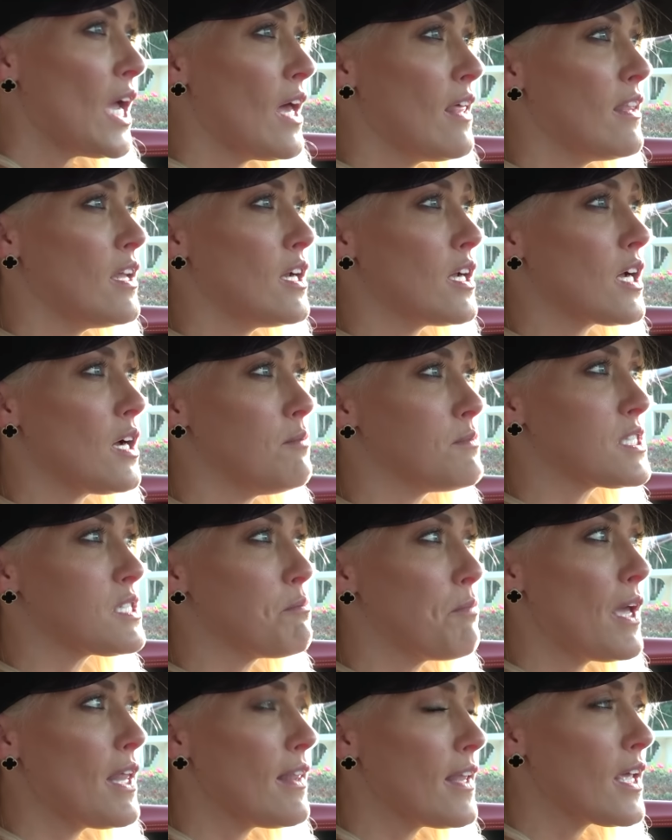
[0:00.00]
And then it comes
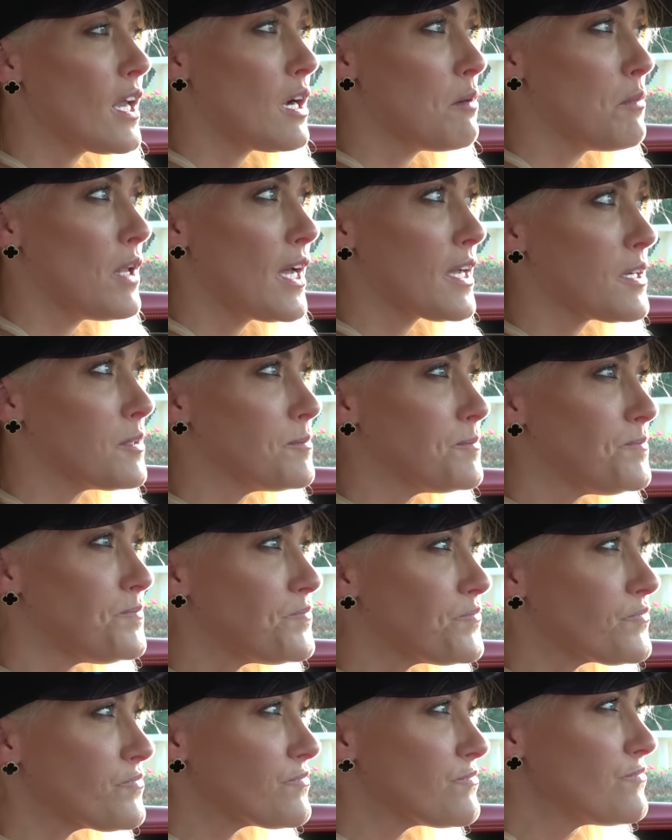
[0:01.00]
to Bentley and I'm like,
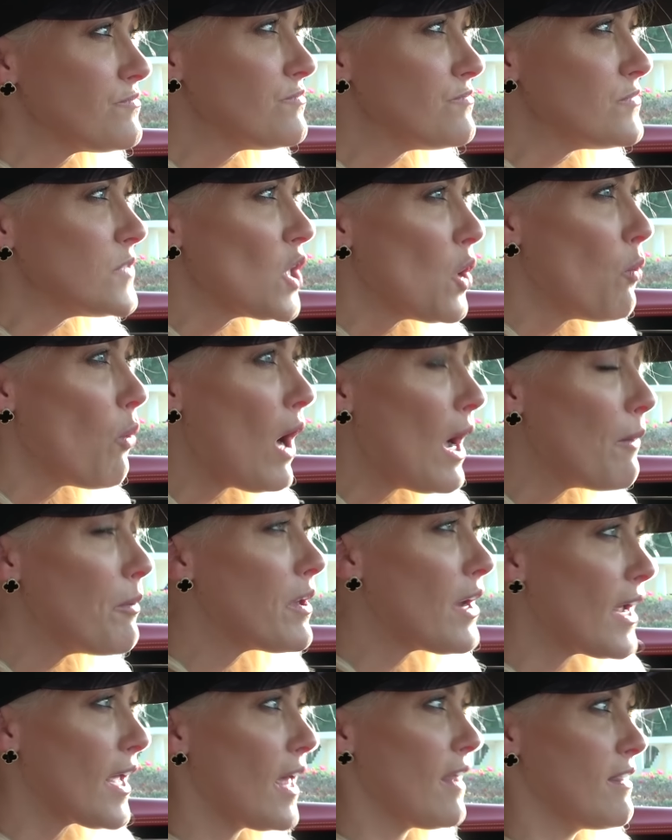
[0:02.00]
why
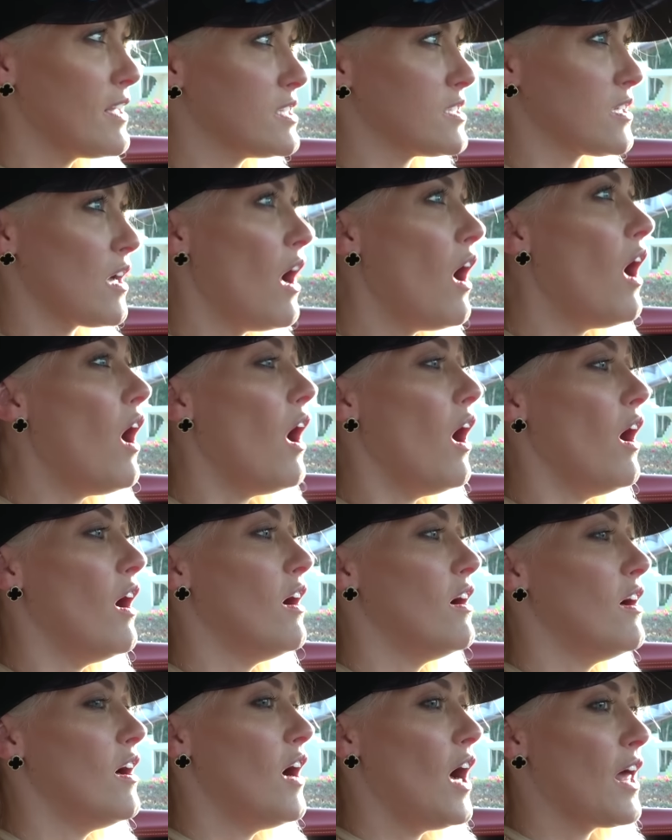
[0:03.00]
would I get this car?
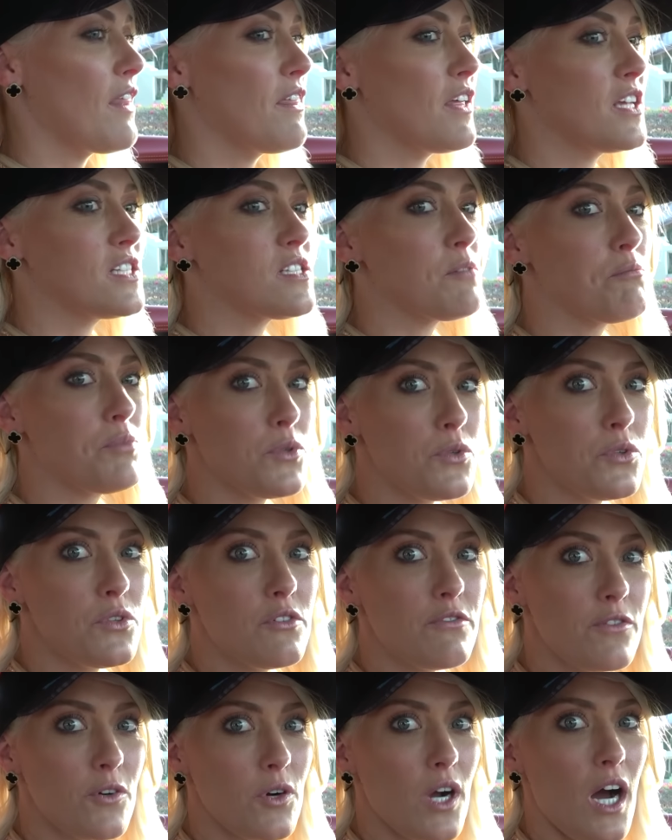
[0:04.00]
I think it's a
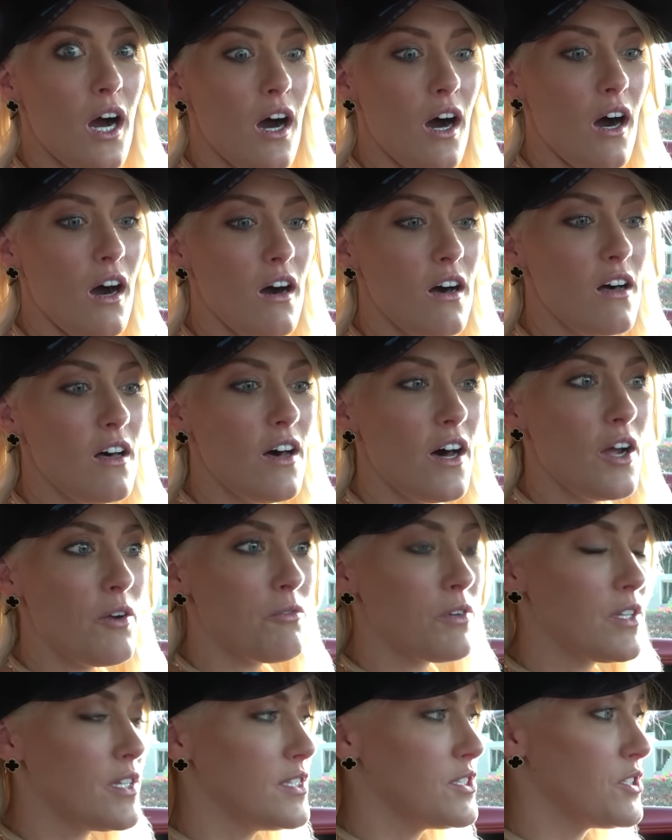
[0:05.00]
beautiful car. I
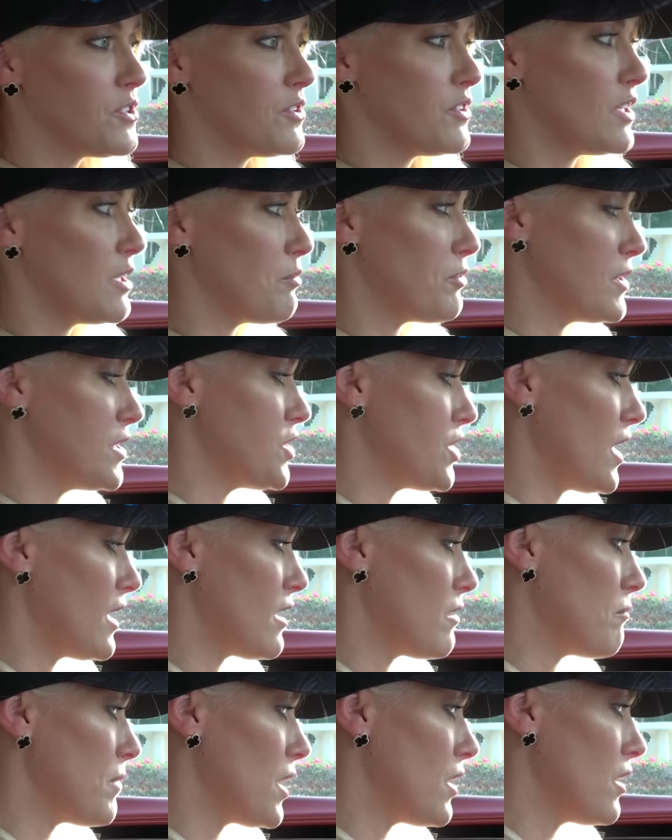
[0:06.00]
really do and I
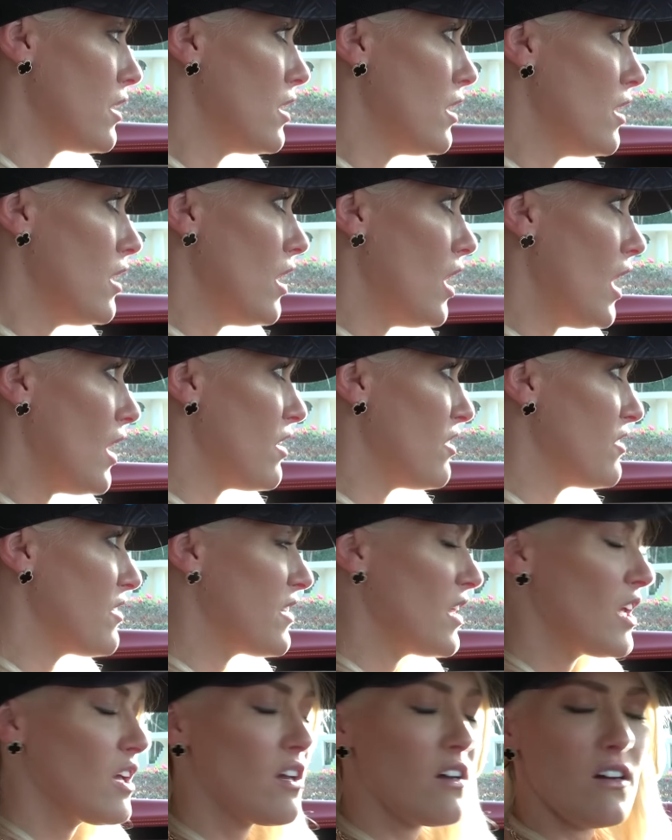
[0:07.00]
appreciate it, but I
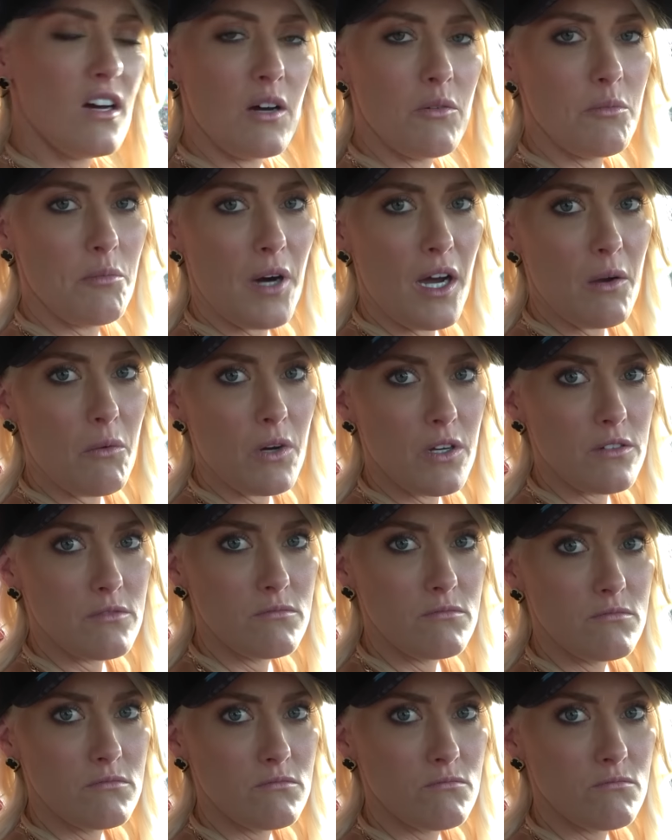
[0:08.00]
don't think I would buy one.